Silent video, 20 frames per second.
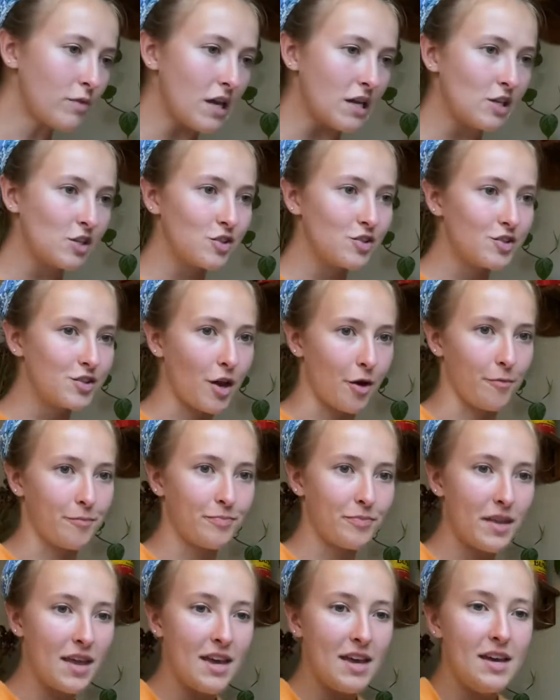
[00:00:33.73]
So,
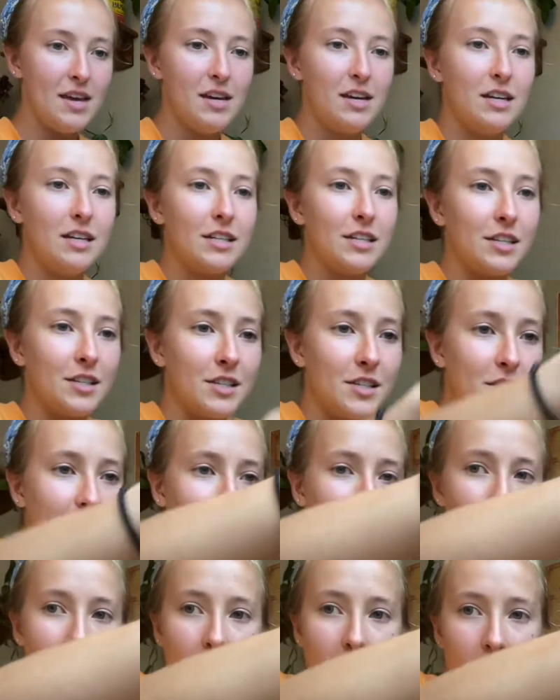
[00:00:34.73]
to
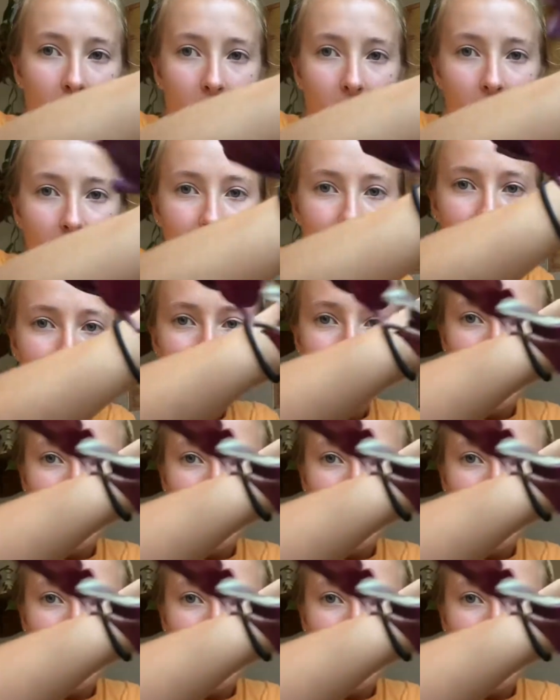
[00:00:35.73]
start off,